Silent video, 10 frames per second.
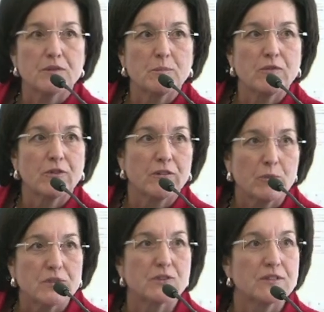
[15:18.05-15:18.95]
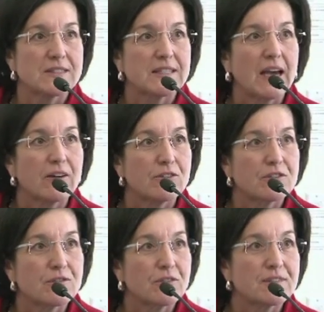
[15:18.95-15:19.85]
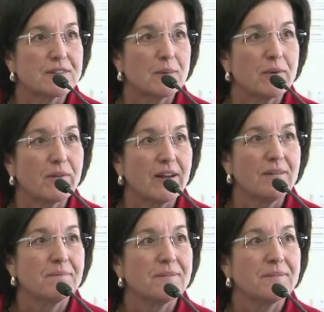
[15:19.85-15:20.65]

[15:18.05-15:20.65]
so before everyone sort of scatters for the summer, right?